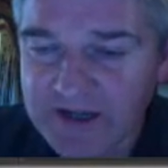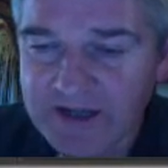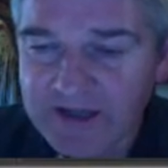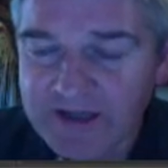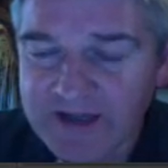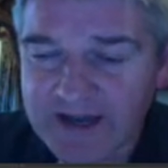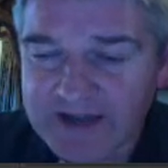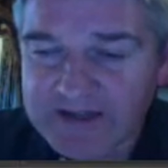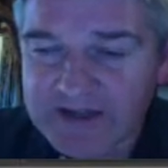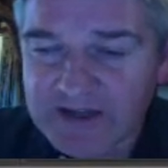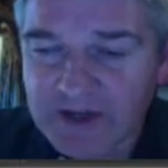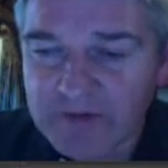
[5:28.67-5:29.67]

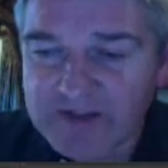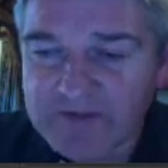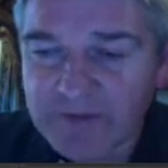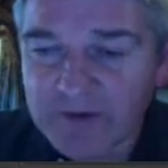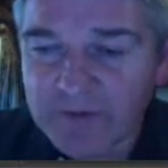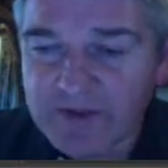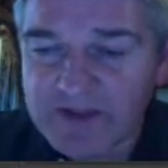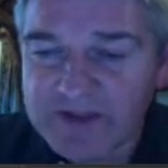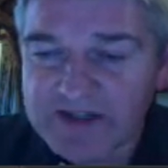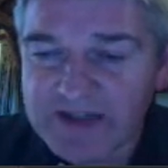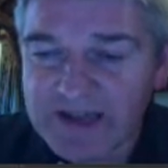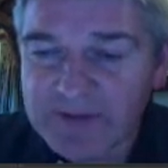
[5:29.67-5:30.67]
that correspond with the
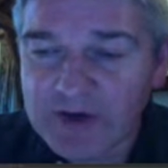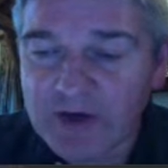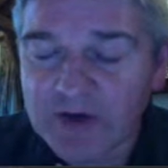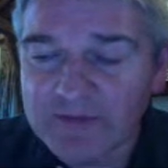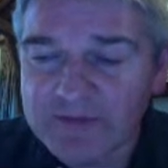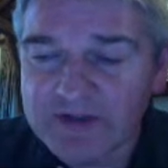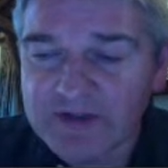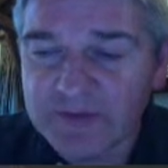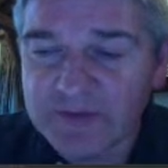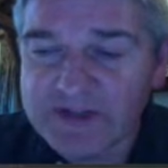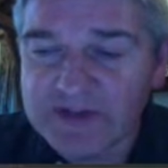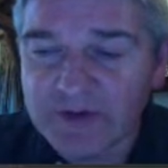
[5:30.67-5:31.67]
same columns that
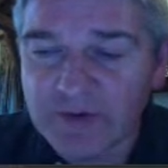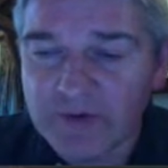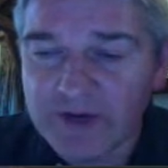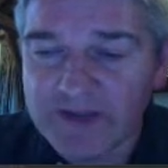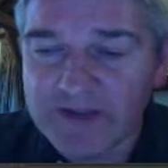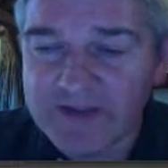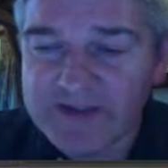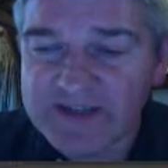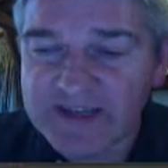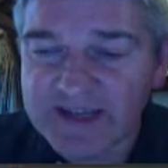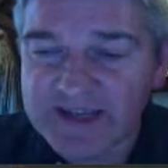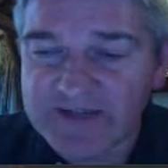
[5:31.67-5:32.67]
we saw in the
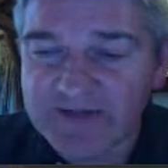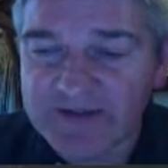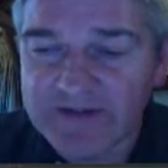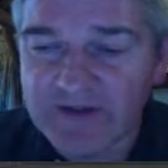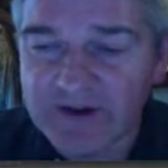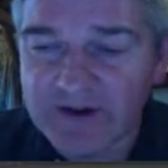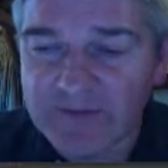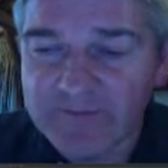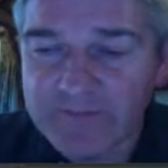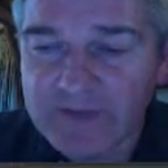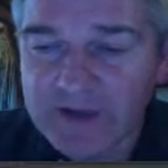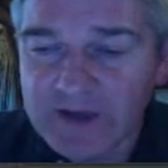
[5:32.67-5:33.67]
CSV file.
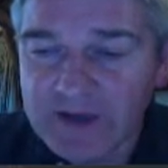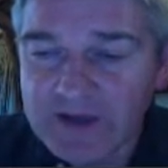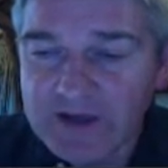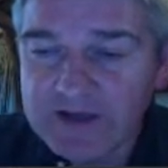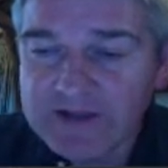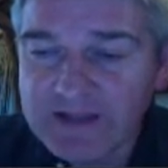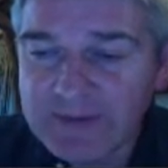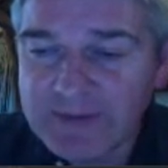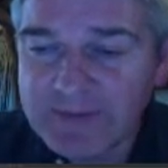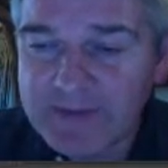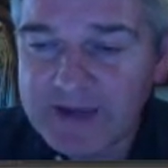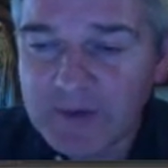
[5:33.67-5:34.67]
So let me
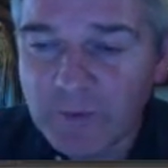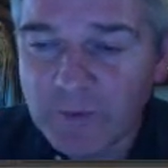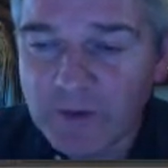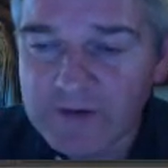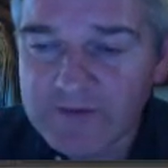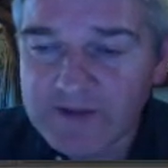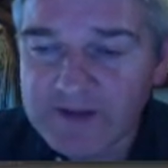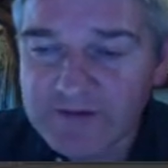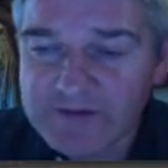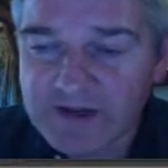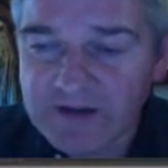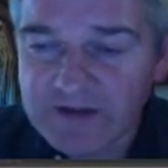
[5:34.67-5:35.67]
pick one of these
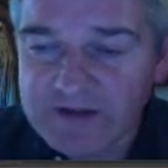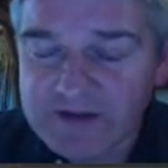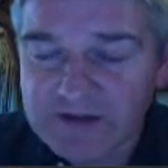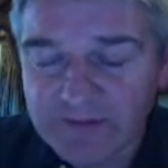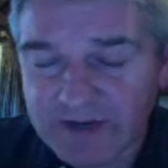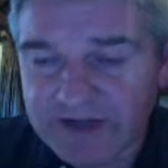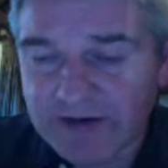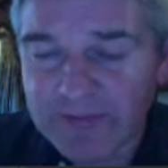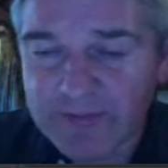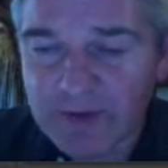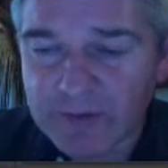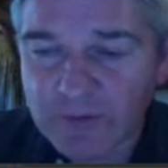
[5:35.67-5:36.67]
results. We can only
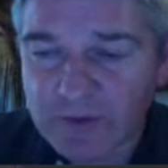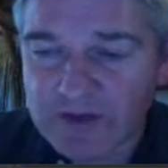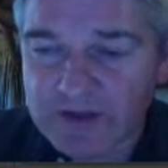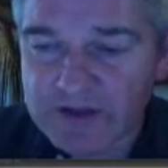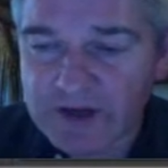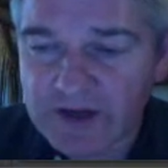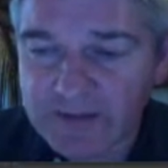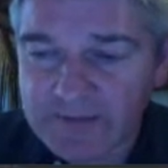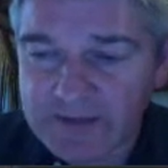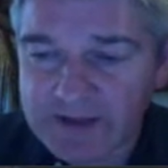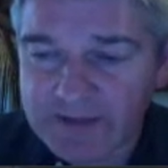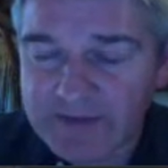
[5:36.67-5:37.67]
plot one at a time.
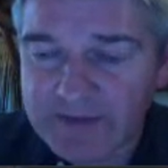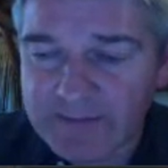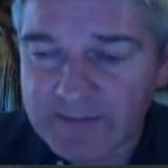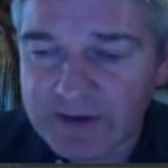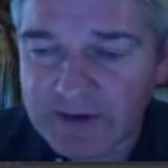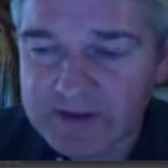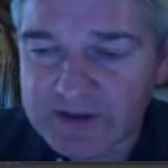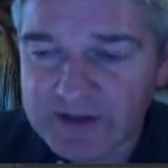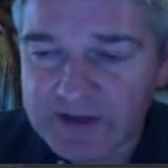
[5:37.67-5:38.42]
Let me plot